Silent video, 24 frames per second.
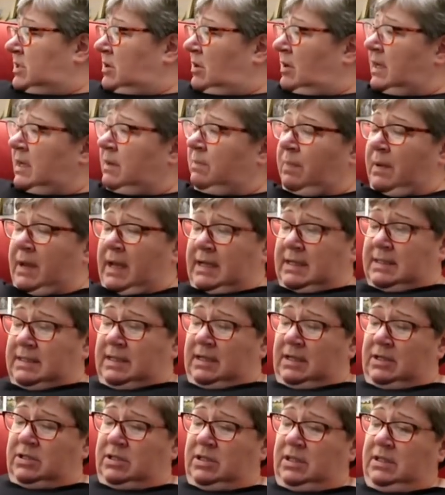solid
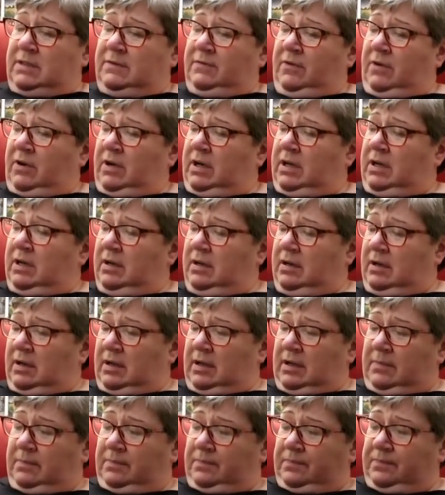base actually. It's very
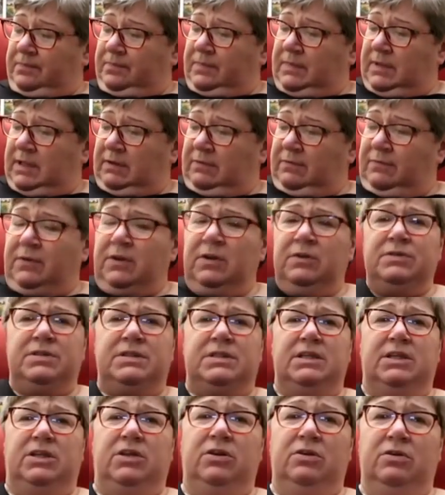um, it
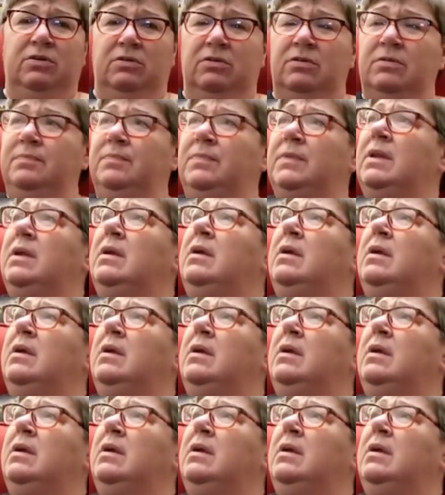feels secure.